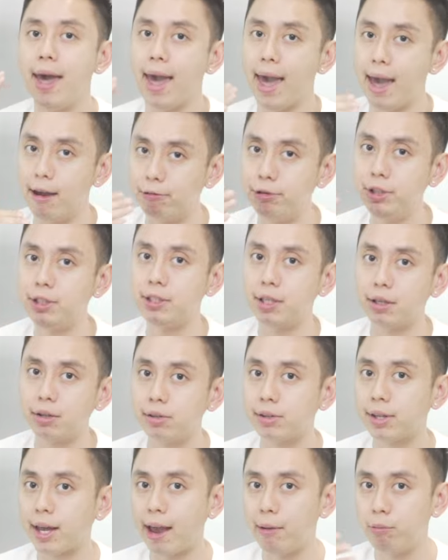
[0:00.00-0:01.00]
every
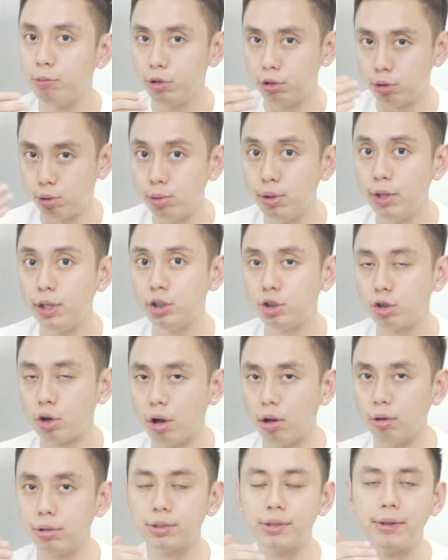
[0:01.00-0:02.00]
single time we do these
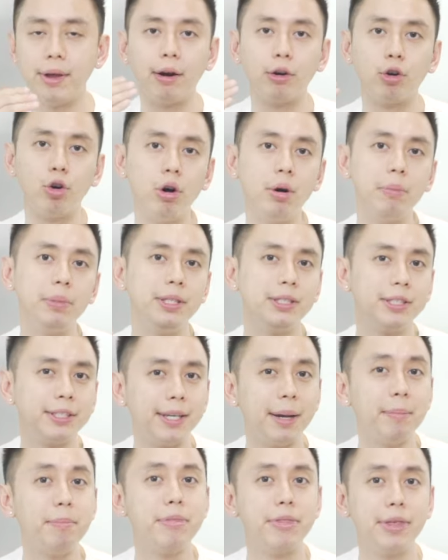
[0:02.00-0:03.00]
calls, there are going to be
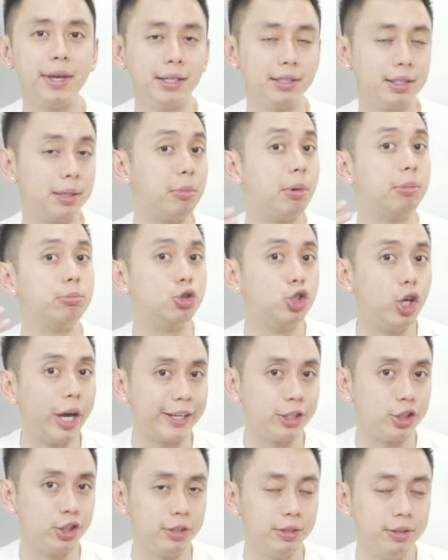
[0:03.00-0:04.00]
some
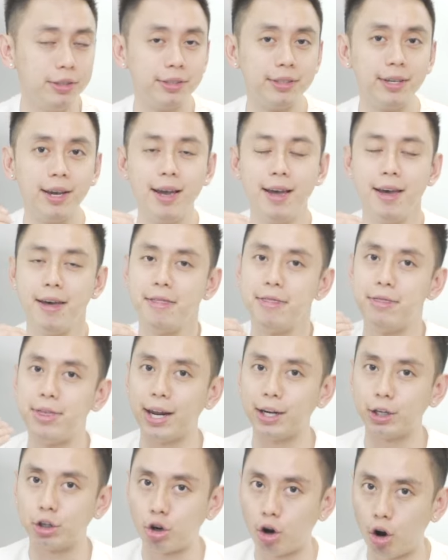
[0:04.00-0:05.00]
objections
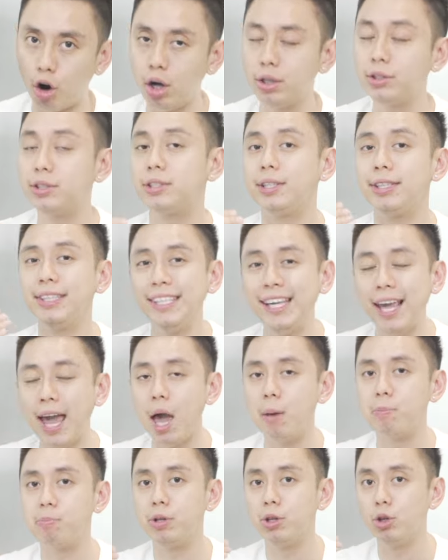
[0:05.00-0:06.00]
that constantly
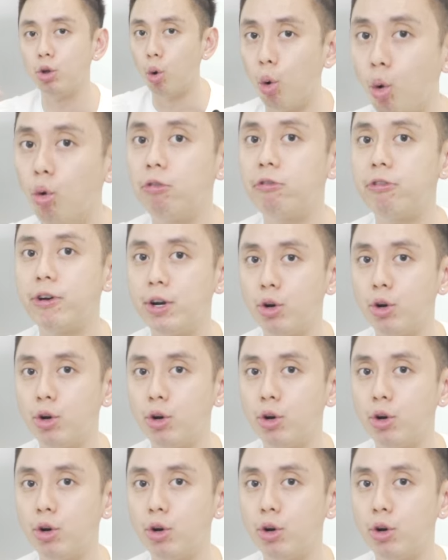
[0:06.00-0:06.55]
happen over